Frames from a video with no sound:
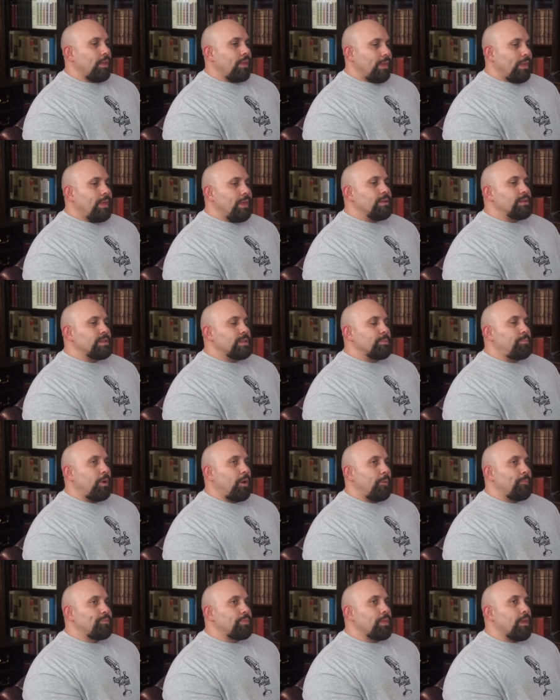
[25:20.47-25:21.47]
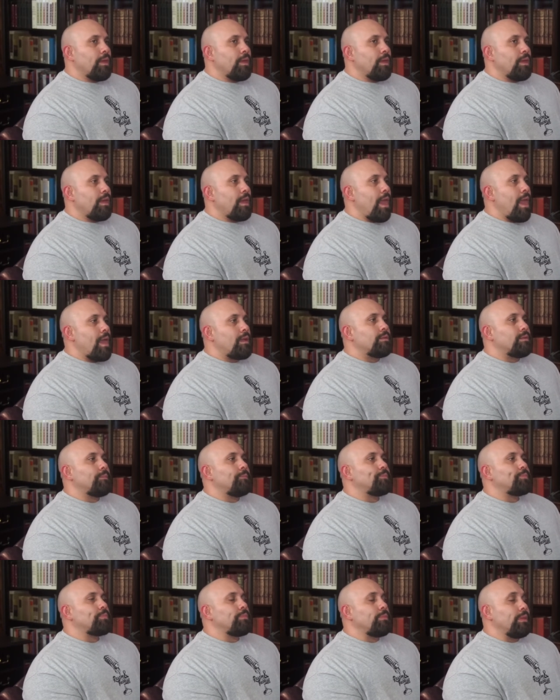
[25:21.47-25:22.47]
Right. He is the pope,
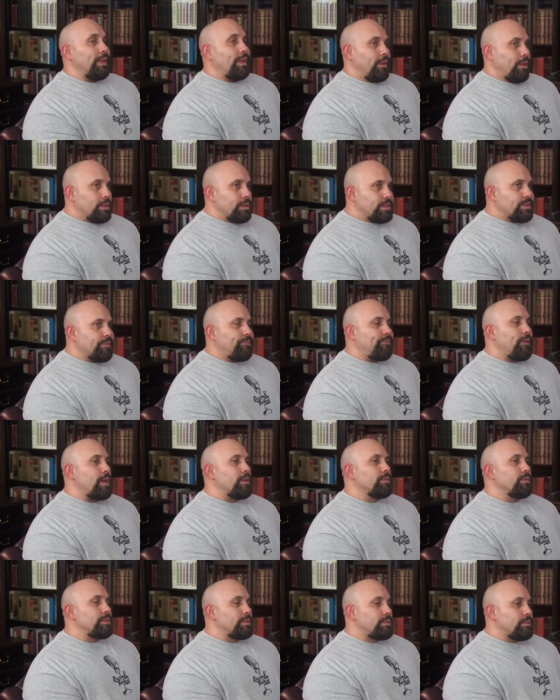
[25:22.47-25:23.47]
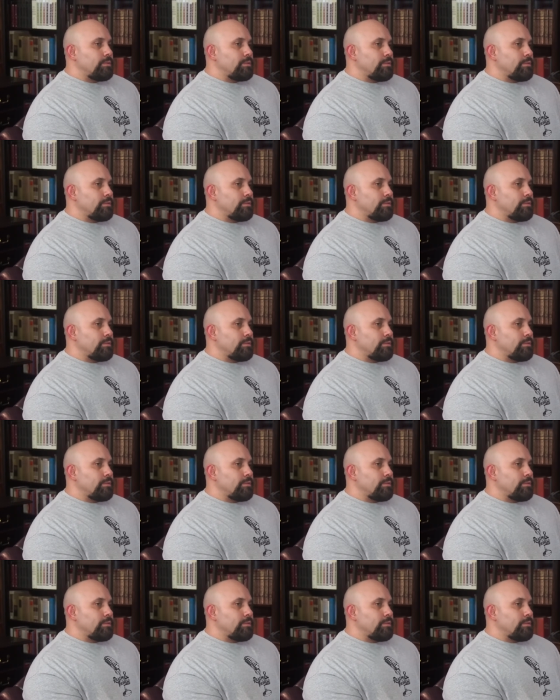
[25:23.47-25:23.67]
and in his defense,